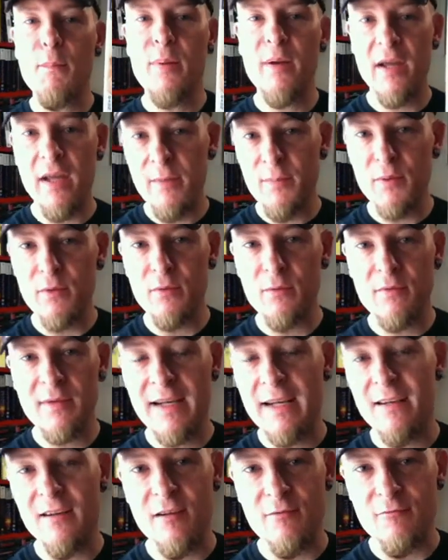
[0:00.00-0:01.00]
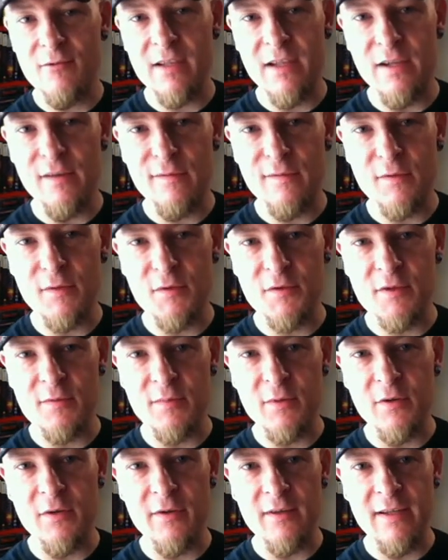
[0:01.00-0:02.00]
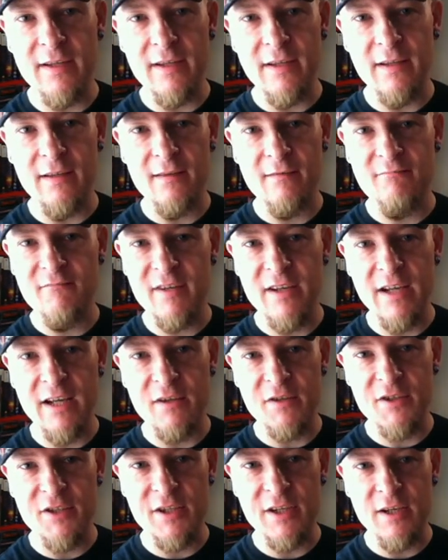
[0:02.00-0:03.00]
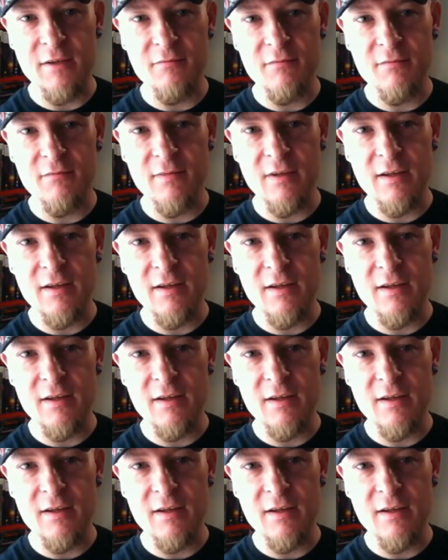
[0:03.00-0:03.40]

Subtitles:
people cannot really afford to buy the Neo Geo